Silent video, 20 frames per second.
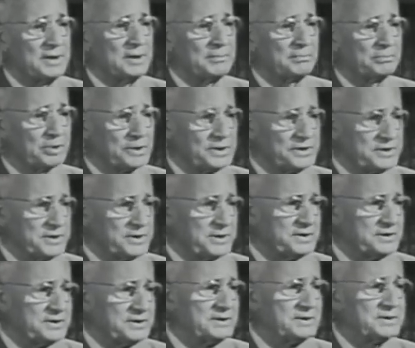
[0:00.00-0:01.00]

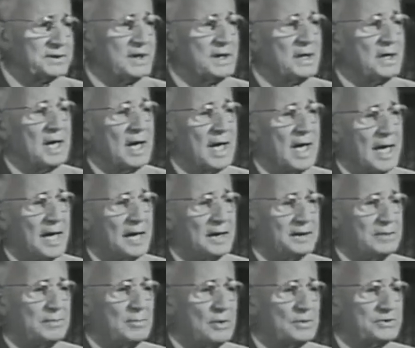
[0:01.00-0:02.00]
prejudices, and
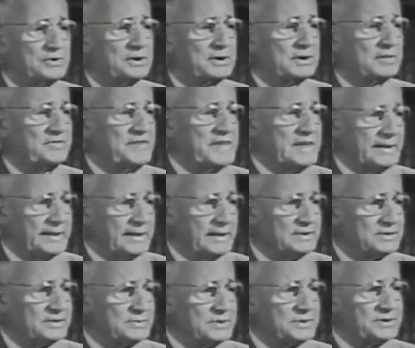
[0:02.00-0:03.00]
emotional
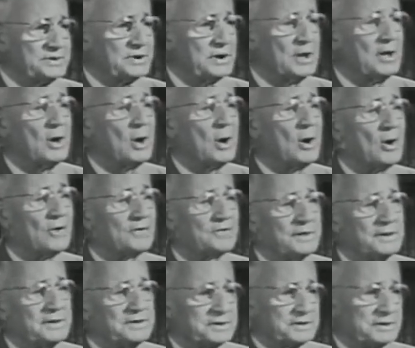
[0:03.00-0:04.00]
feelings which
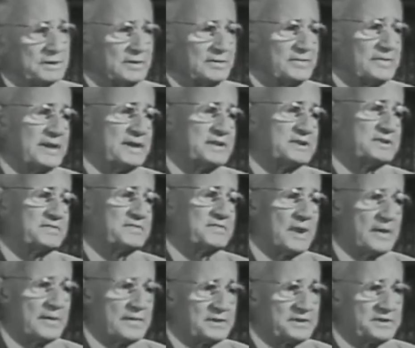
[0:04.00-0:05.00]
often serve as
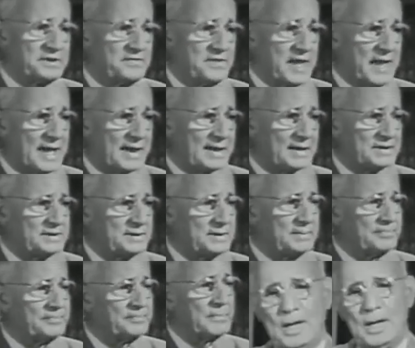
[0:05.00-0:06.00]
fathers to facts.
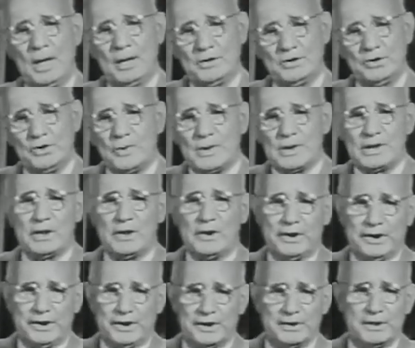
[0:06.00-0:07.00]
You will
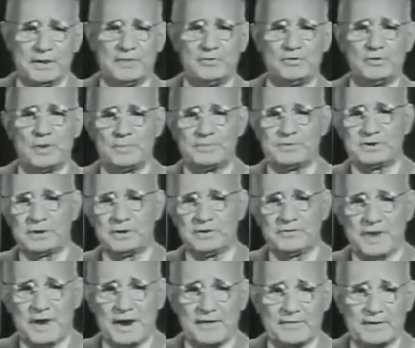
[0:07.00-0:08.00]
learn, if you observe
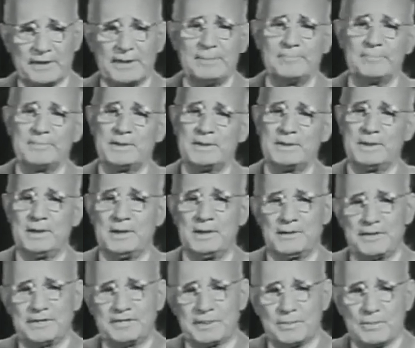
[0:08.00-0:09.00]
carefully,
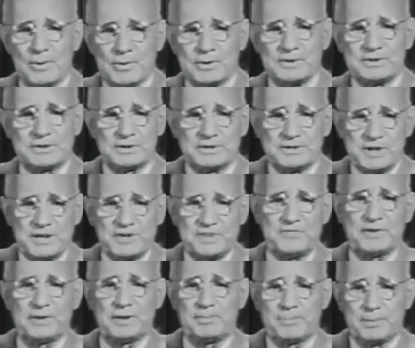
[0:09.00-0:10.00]
that the more
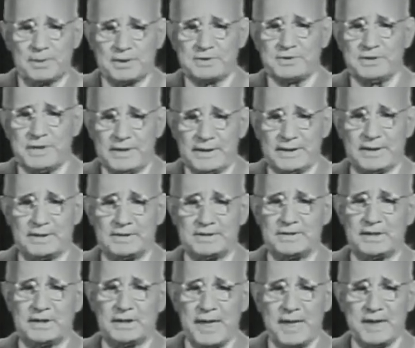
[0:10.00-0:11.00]
successful a person is,
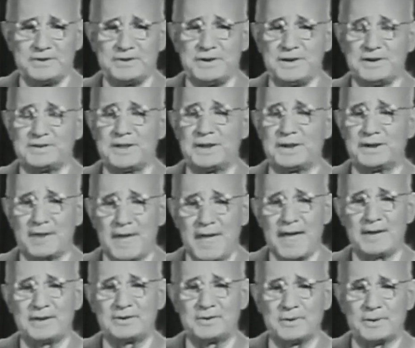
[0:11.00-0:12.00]
the less he is
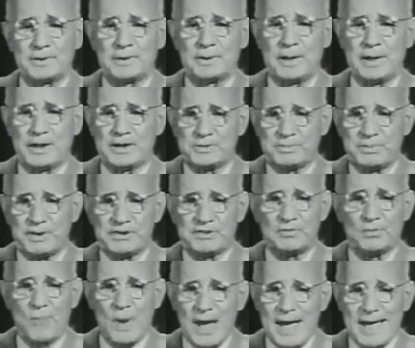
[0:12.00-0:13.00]
inclined to express
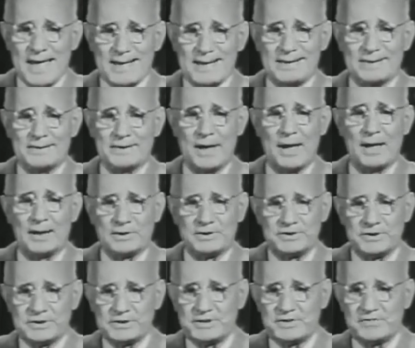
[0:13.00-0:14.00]
wild,
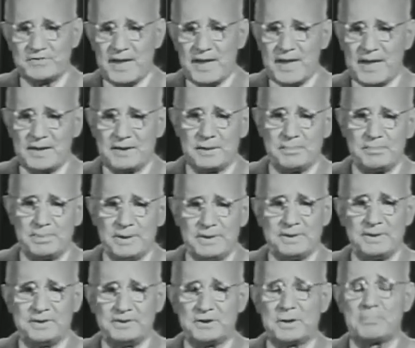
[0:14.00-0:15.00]
unjustified
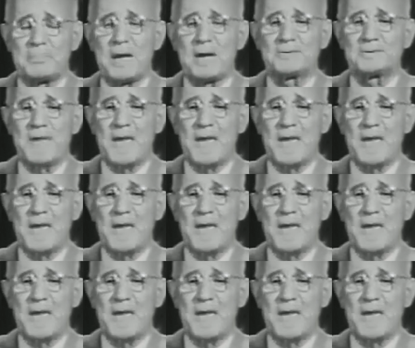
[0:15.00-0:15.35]
opinions about